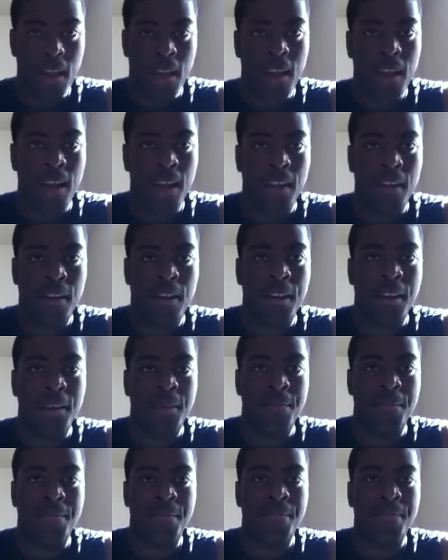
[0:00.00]
and
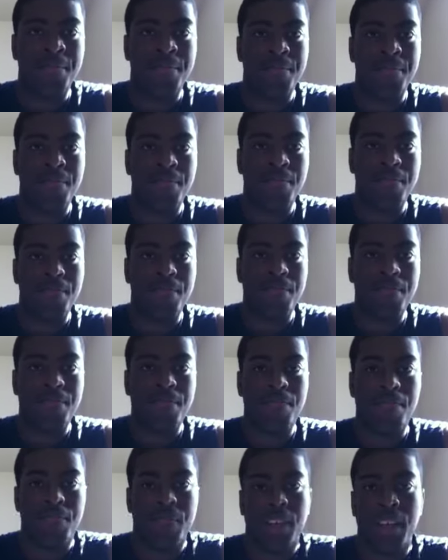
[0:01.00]
um,
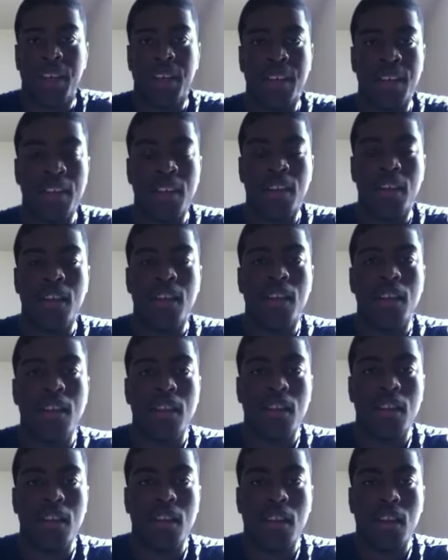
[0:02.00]
yeah,
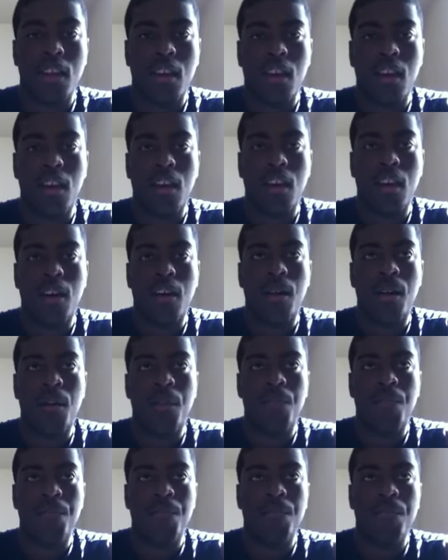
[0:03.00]

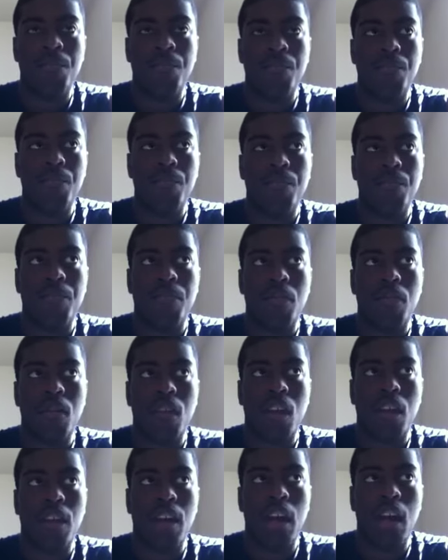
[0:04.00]
um,
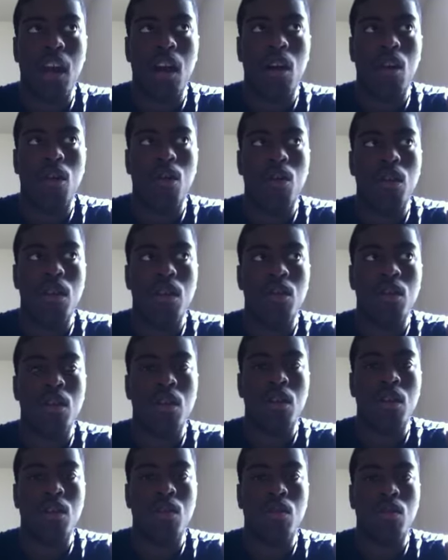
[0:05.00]
now you
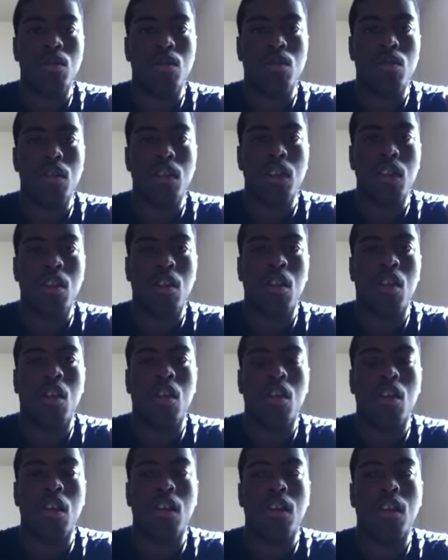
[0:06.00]
can do. There
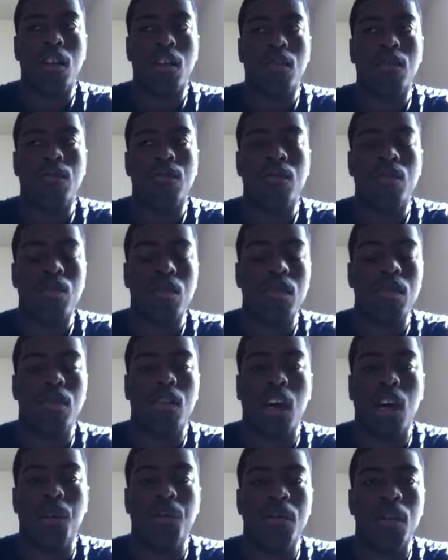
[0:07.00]
are certain
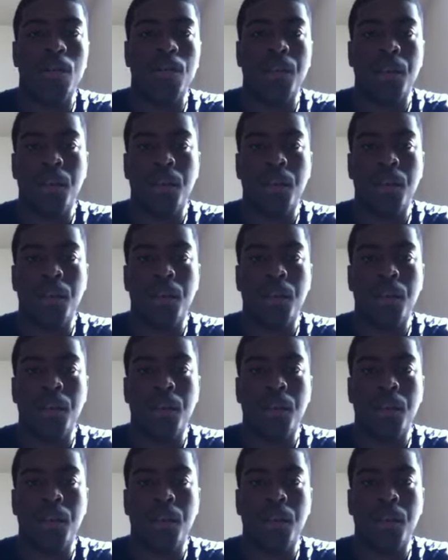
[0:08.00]
types of